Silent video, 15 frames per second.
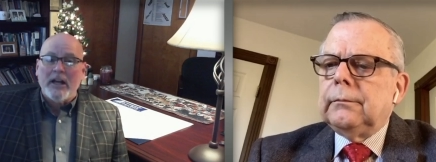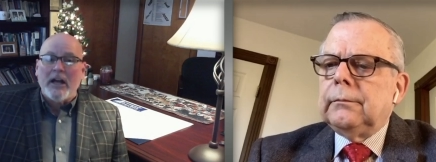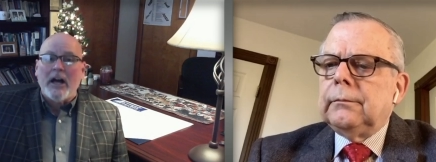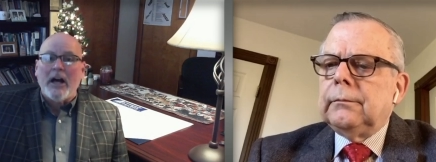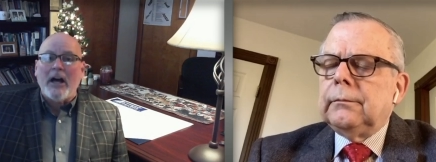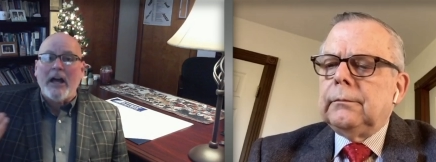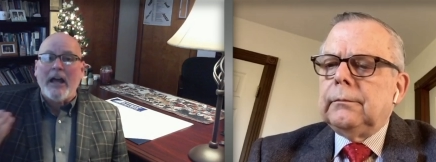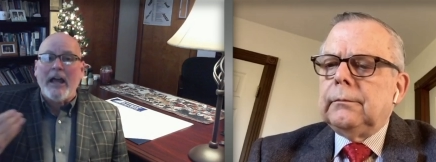
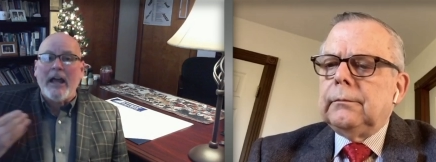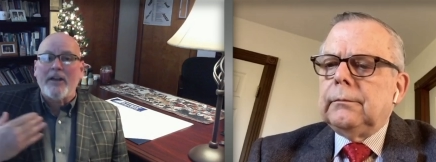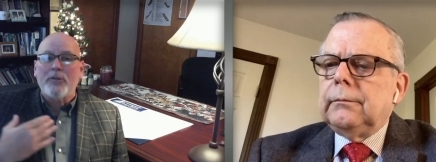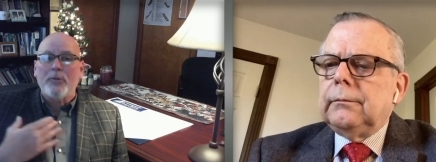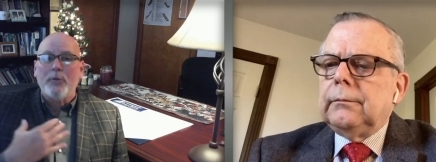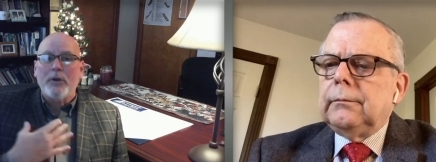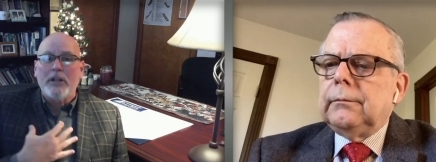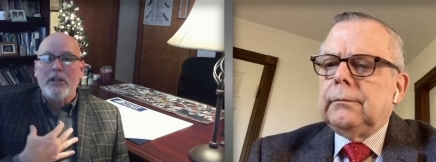Speaker 1: uh, how do
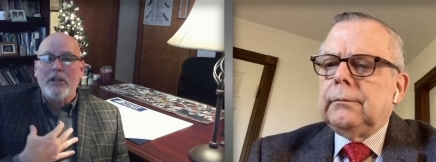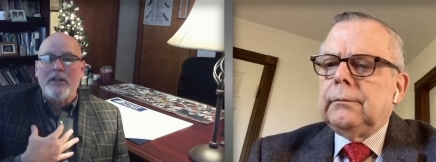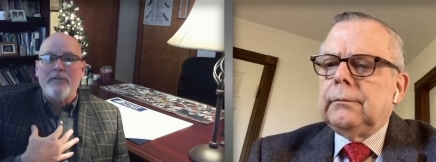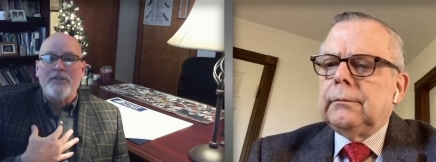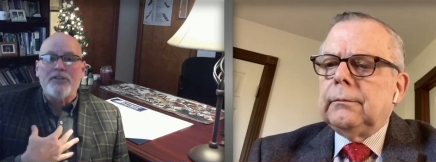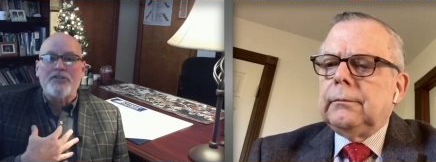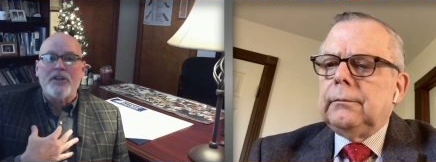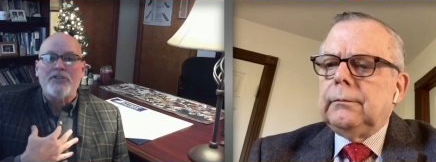we live in
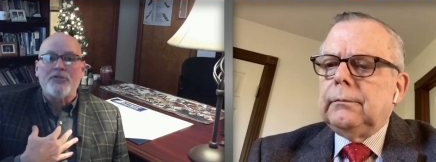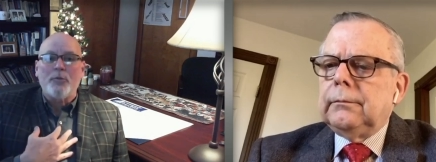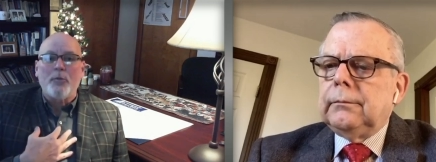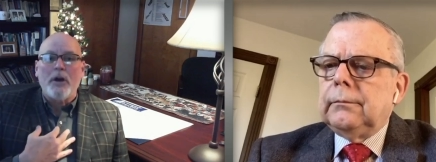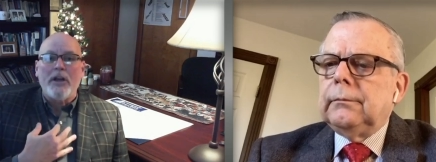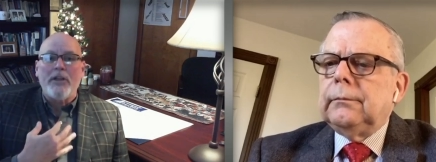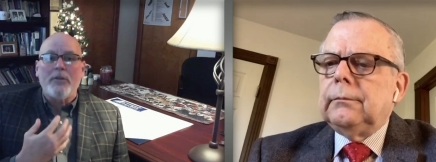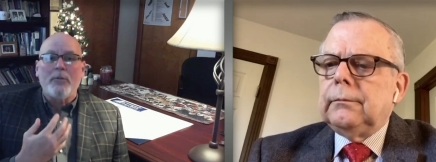such a
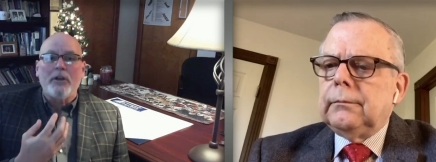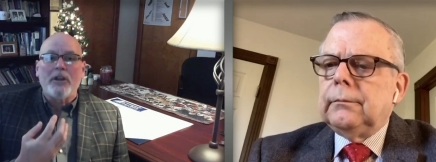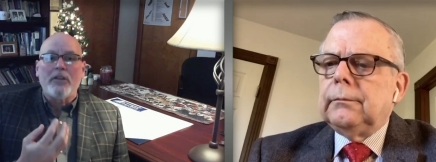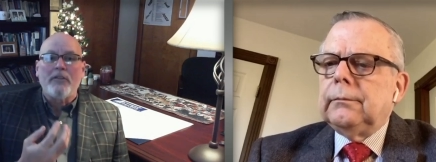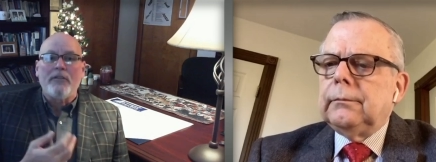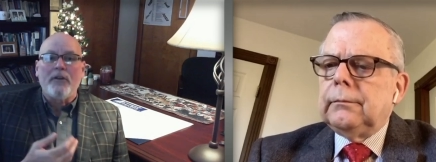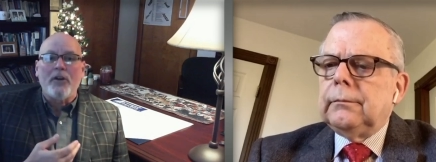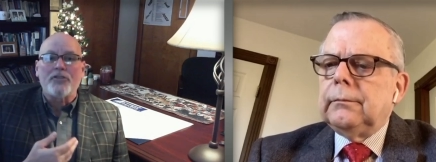way that we can
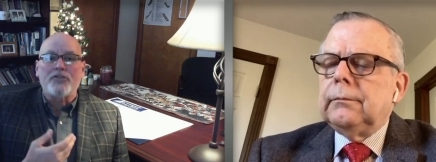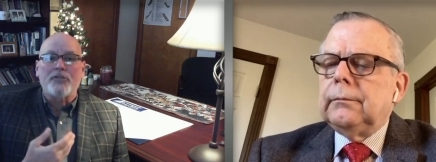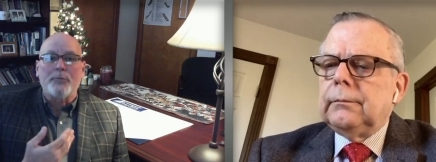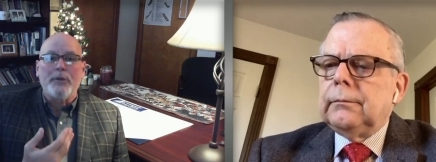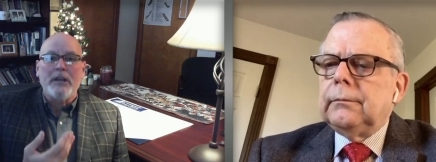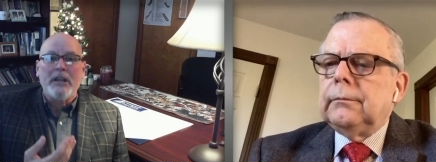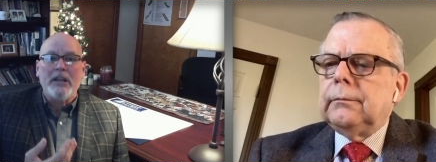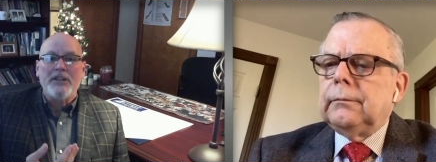foster
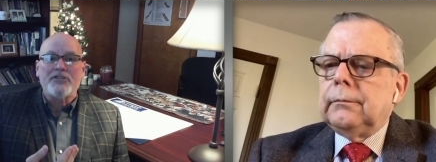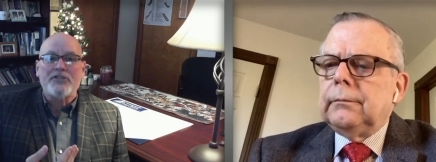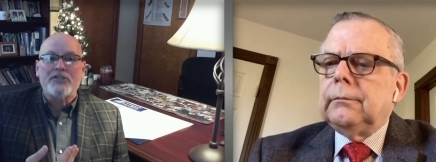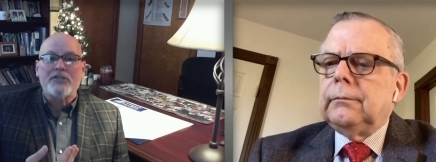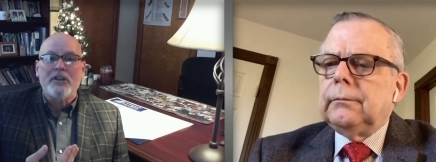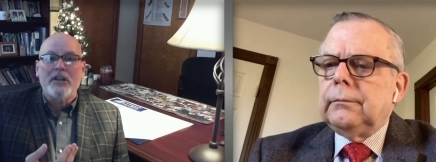peace?